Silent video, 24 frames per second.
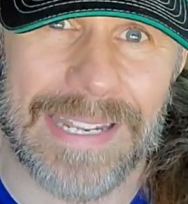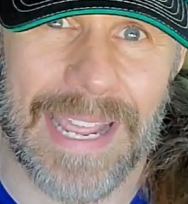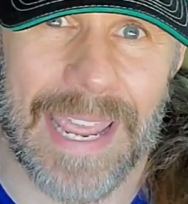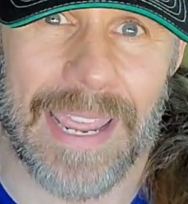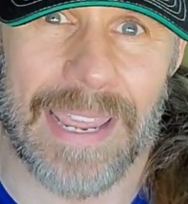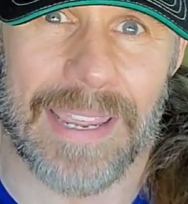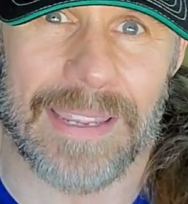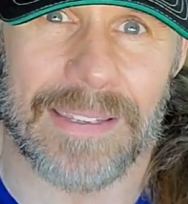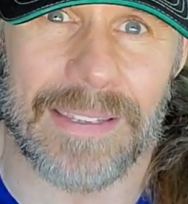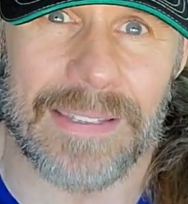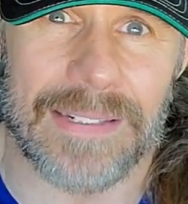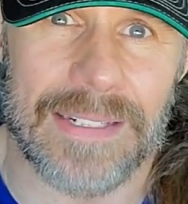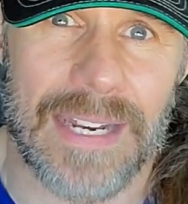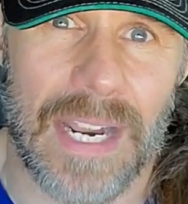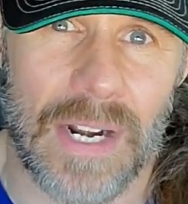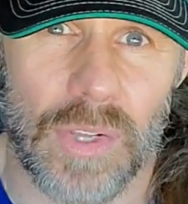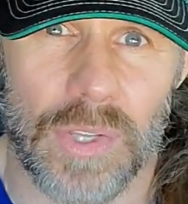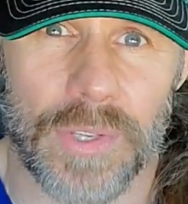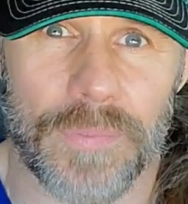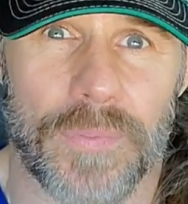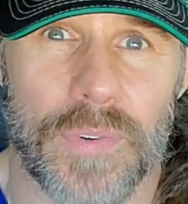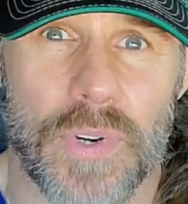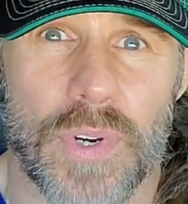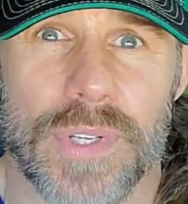day, not
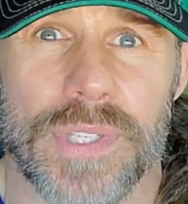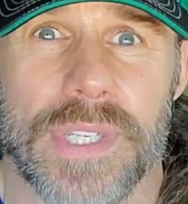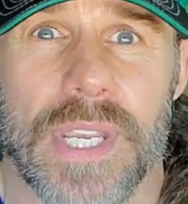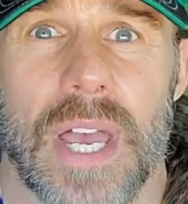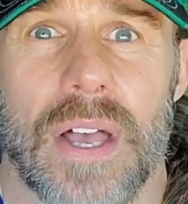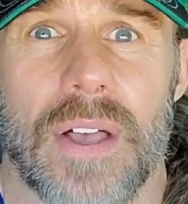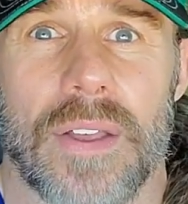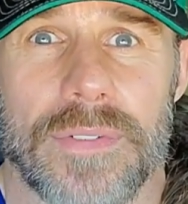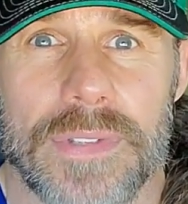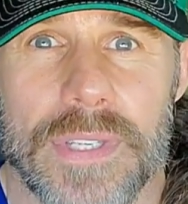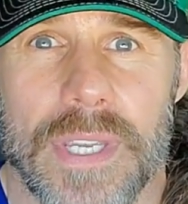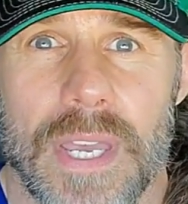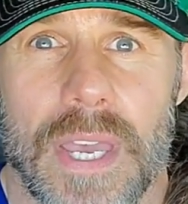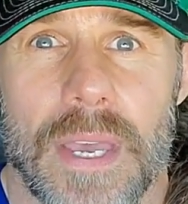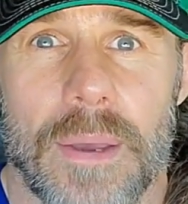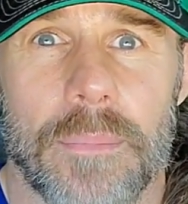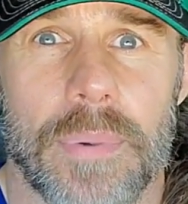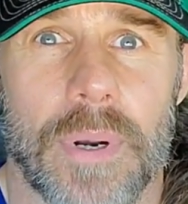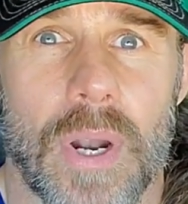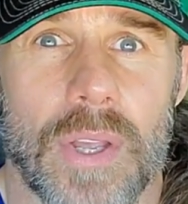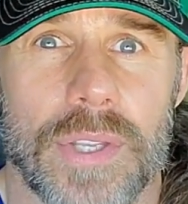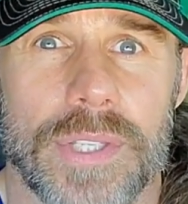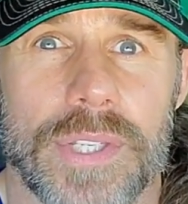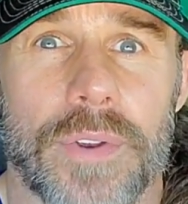only for yourselves,
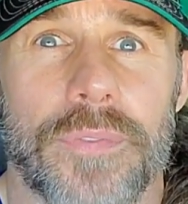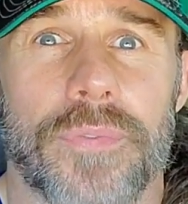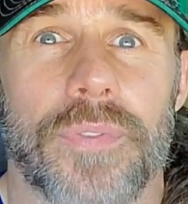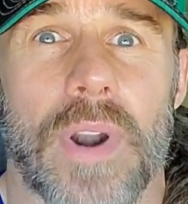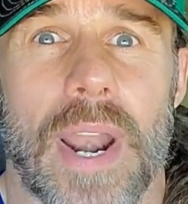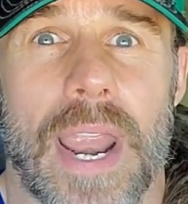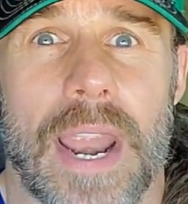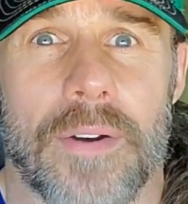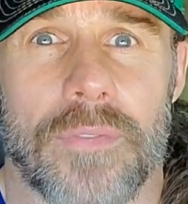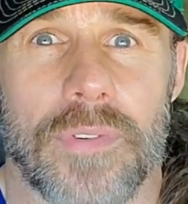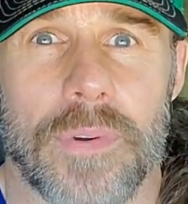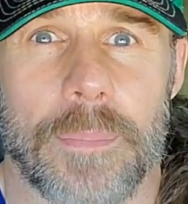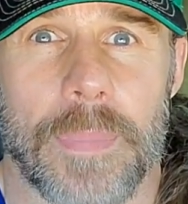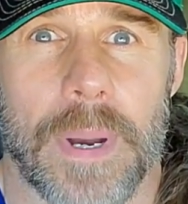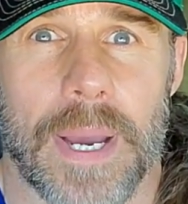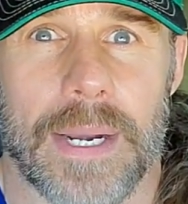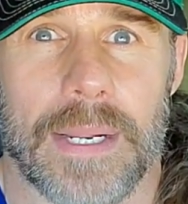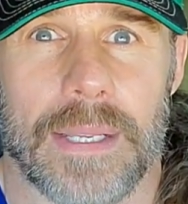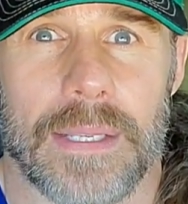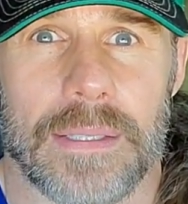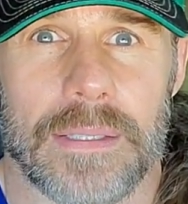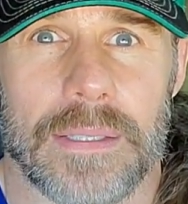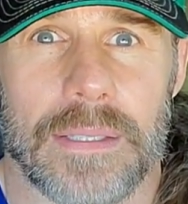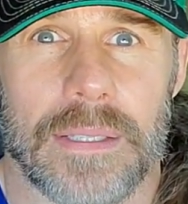but also for
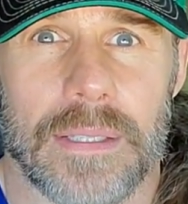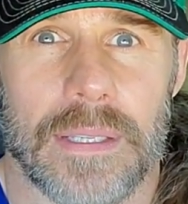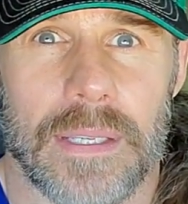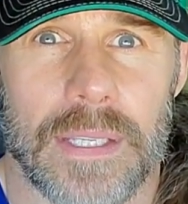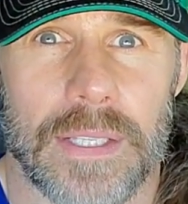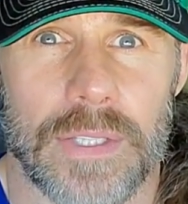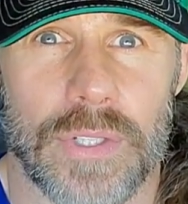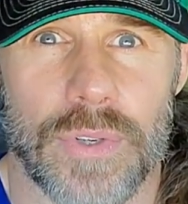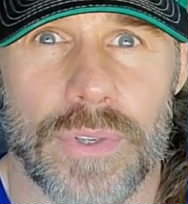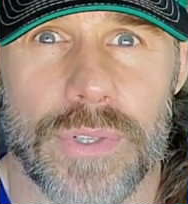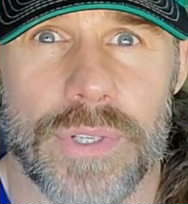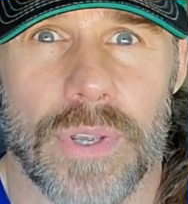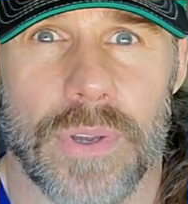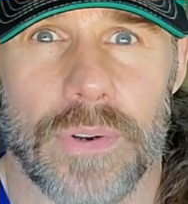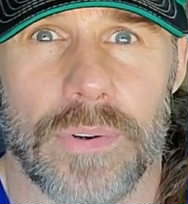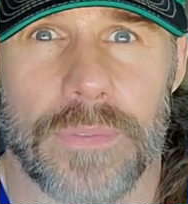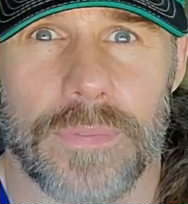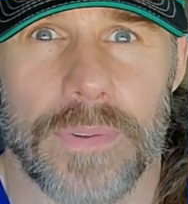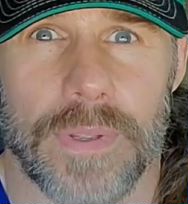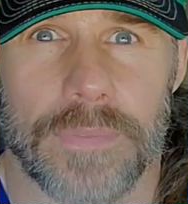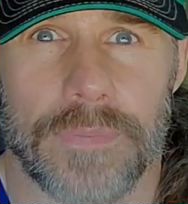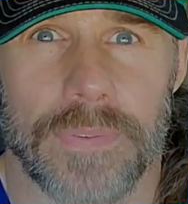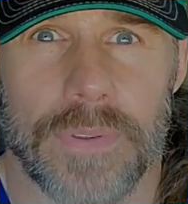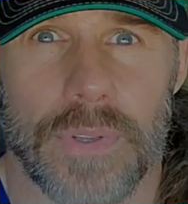everybody in your zone of
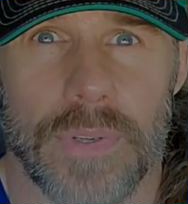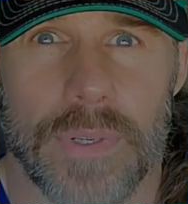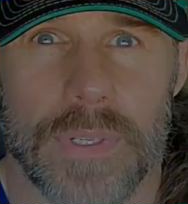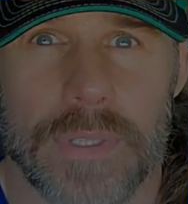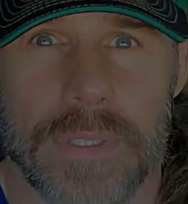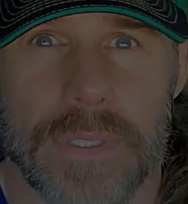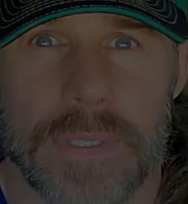influence.